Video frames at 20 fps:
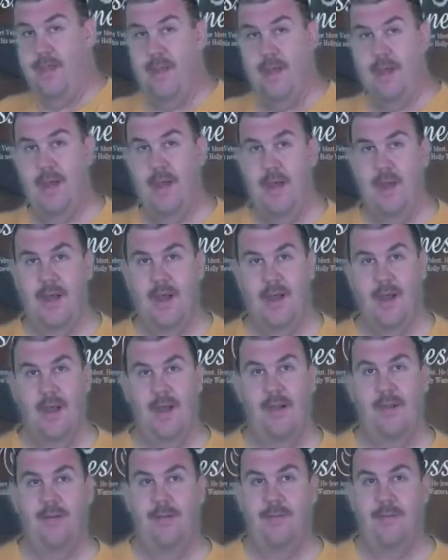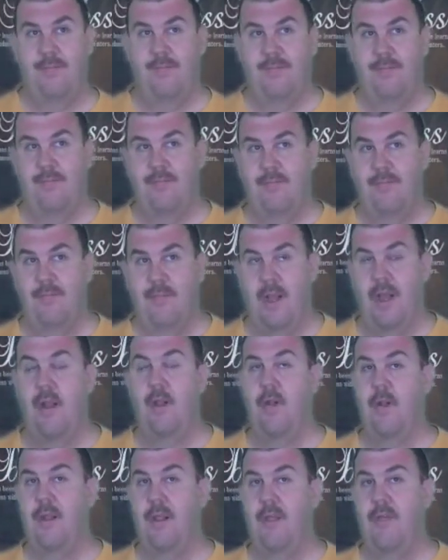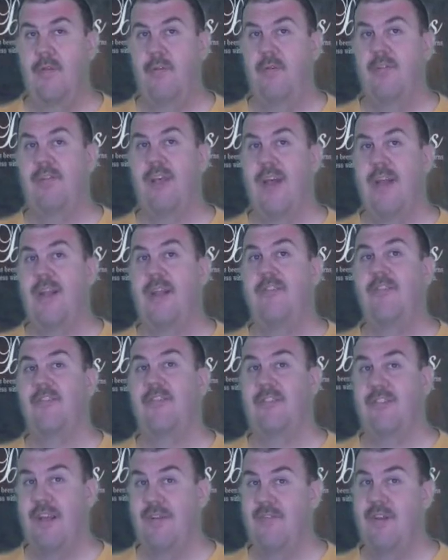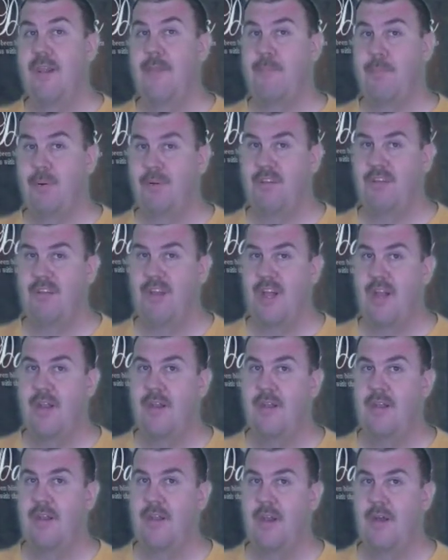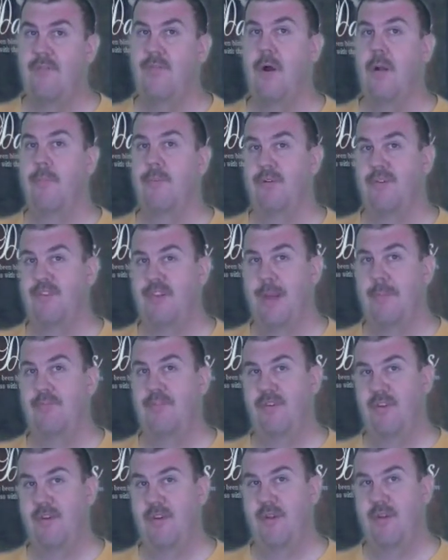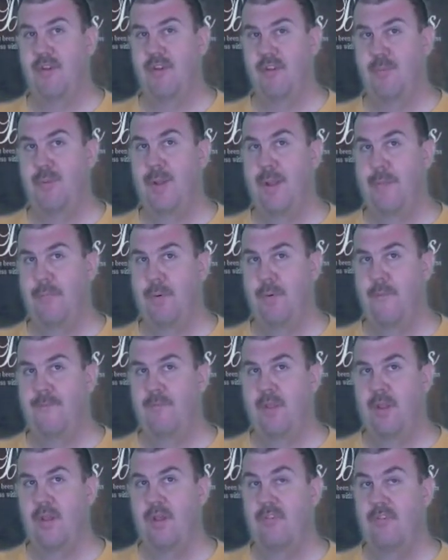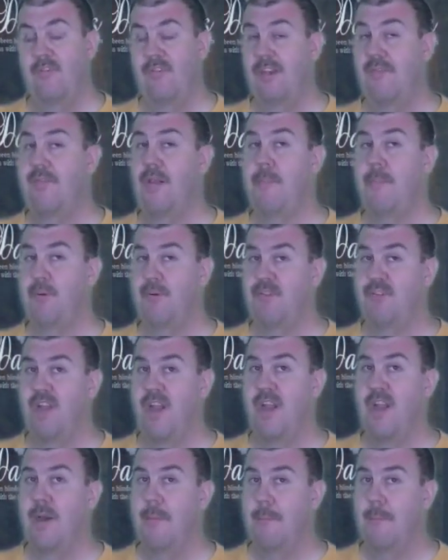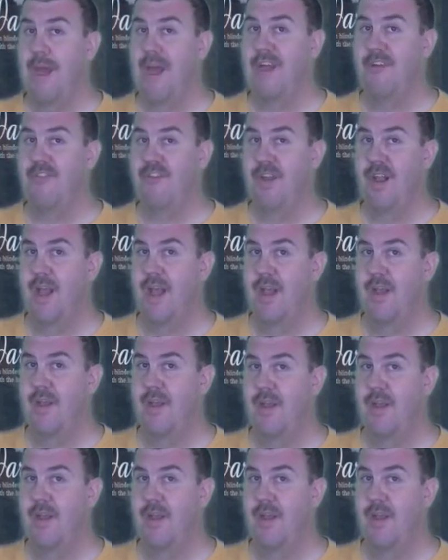I learned that sight is 70% of our perception as people. 70%, imagine that.